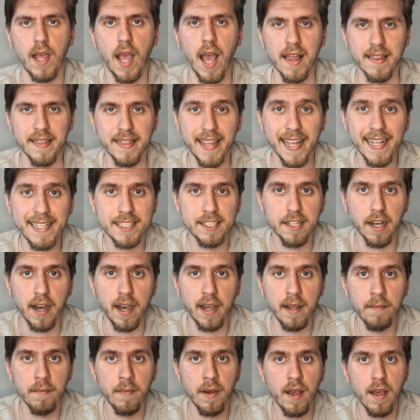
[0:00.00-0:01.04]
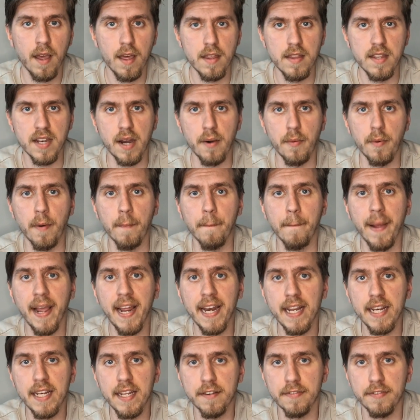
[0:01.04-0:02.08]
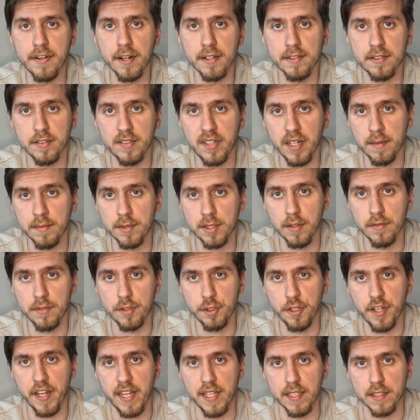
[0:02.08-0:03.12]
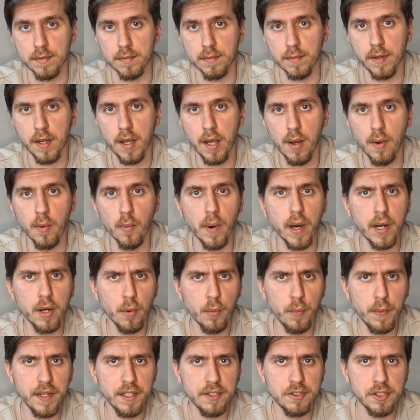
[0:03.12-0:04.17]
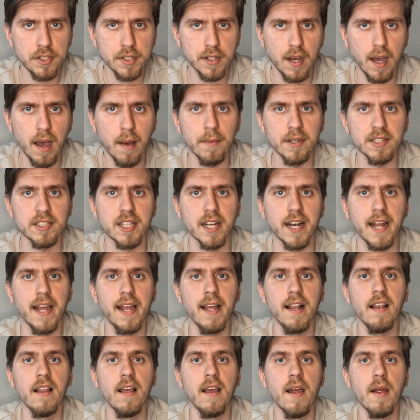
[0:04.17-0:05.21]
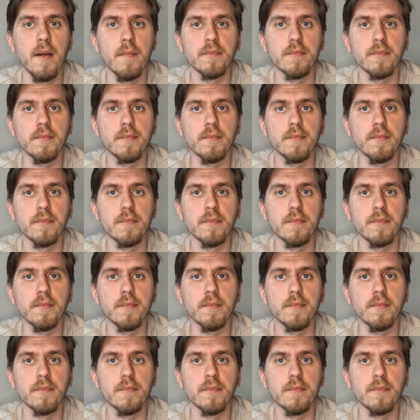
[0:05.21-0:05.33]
At that time, there were many different streams of Judaism, one of which, Am Israel,